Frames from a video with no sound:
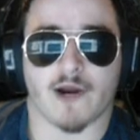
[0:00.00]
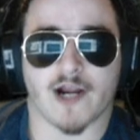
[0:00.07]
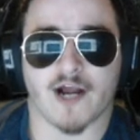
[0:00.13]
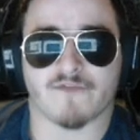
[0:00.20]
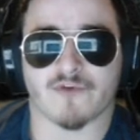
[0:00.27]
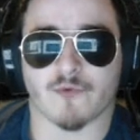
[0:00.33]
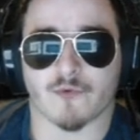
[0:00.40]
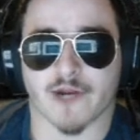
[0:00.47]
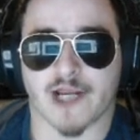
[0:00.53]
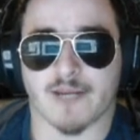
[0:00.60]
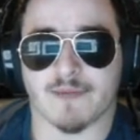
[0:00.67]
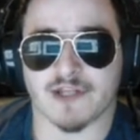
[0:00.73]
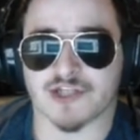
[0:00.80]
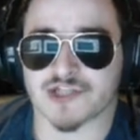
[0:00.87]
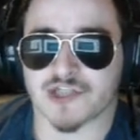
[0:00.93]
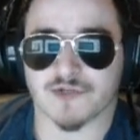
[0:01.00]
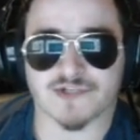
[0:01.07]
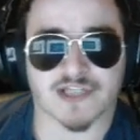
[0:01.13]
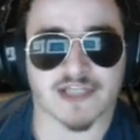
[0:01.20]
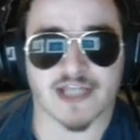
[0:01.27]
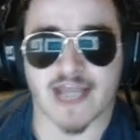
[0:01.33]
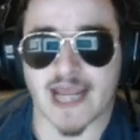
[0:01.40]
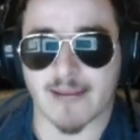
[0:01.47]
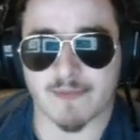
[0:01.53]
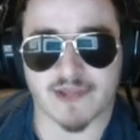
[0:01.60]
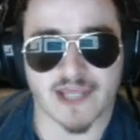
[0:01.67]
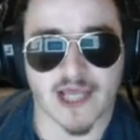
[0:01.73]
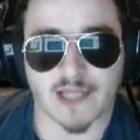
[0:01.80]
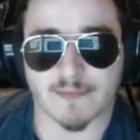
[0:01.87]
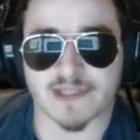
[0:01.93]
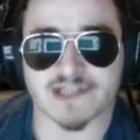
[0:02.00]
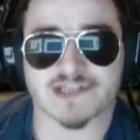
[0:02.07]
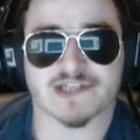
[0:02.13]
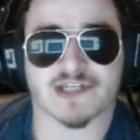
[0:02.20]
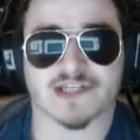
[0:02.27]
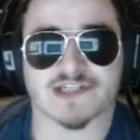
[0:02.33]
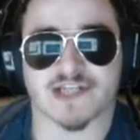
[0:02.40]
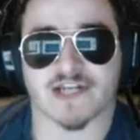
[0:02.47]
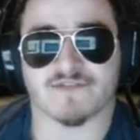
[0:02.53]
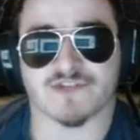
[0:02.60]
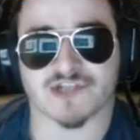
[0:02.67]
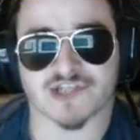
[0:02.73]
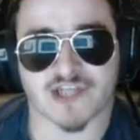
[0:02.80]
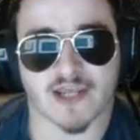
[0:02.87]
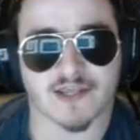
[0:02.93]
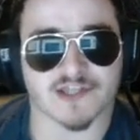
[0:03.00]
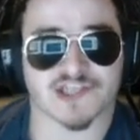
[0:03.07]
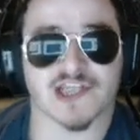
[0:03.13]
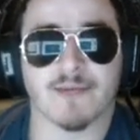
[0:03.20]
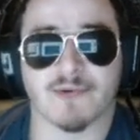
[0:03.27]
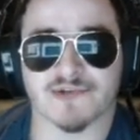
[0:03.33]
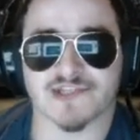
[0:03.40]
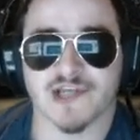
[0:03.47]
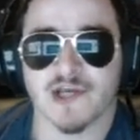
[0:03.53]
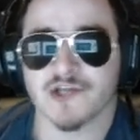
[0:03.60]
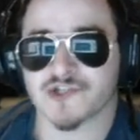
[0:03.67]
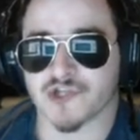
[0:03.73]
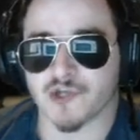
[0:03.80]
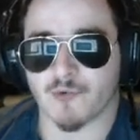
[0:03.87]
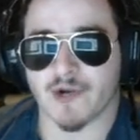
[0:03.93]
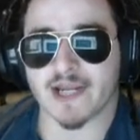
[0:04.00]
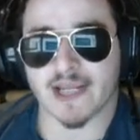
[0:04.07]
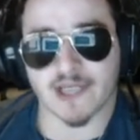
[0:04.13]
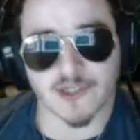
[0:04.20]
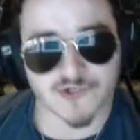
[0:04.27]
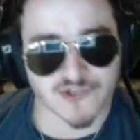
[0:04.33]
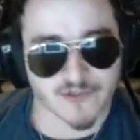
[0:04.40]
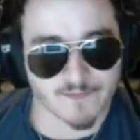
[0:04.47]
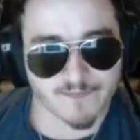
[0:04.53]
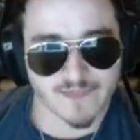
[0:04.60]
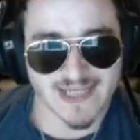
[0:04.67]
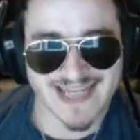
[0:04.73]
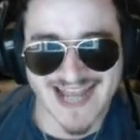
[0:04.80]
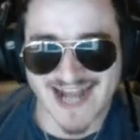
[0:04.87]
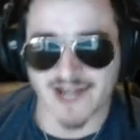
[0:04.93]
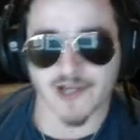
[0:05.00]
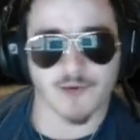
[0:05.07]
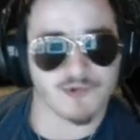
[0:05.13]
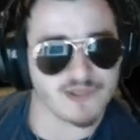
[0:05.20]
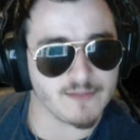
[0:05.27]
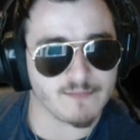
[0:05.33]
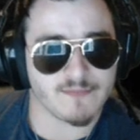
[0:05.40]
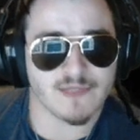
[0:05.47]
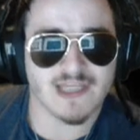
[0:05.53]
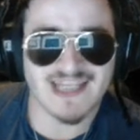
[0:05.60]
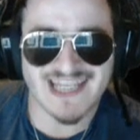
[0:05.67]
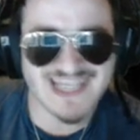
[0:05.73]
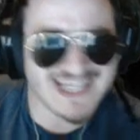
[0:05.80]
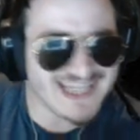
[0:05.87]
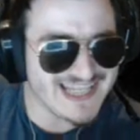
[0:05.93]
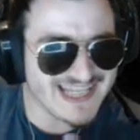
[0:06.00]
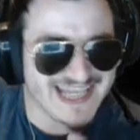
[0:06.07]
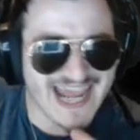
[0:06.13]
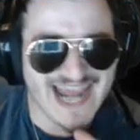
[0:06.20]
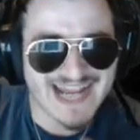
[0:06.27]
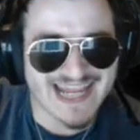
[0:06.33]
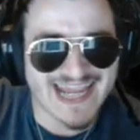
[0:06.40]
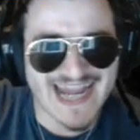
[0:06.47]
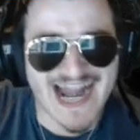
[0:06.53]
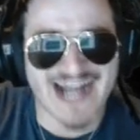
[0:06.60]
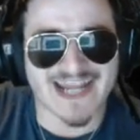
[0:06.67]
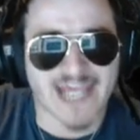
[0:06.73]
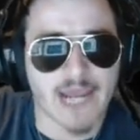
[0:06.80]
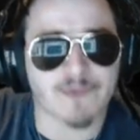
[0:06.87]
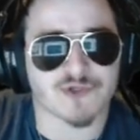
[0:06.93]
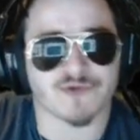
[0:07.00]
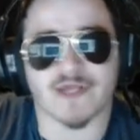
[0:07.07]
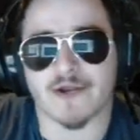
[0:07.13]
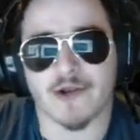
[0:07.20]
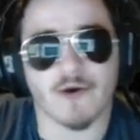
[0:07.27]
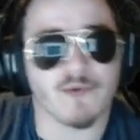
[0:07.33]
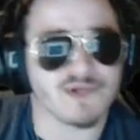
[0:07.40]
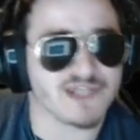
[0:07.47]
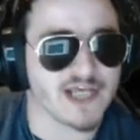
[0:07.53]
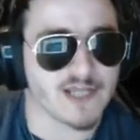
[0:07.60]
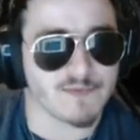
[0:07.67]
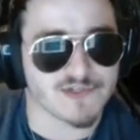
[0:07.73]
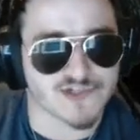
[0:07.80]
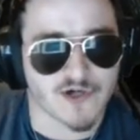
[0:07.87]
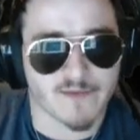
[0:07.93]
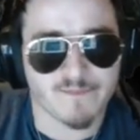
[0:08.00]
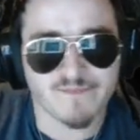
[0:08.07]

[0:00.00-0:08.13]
often we're going to be just using the name of the elements instead of just saying the symbols, so you want to get used to them. You got to know what them. You can't get out of chemistry without knowing what the elements are.